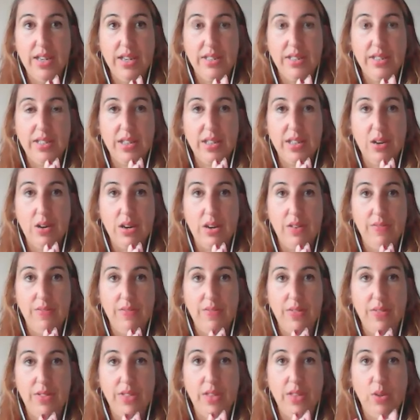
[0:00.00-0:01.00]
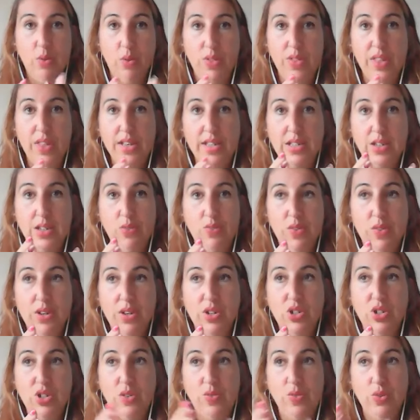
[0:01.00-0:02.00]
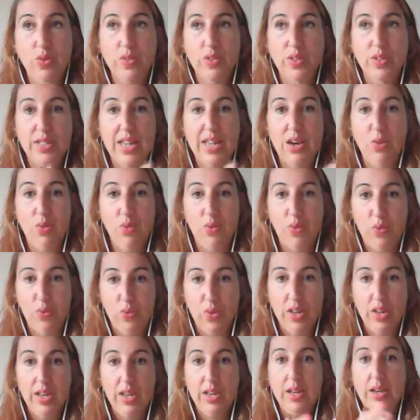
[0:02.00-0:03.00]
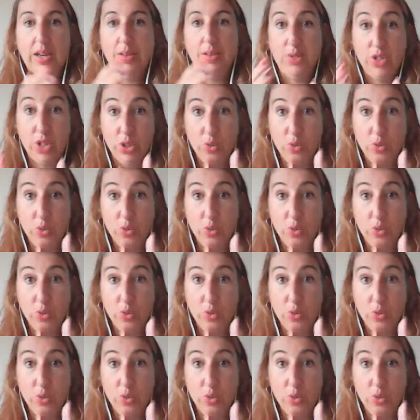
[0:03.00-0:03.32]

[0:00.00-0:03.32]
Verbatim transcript: it's kind of the authentic version of yourself mm.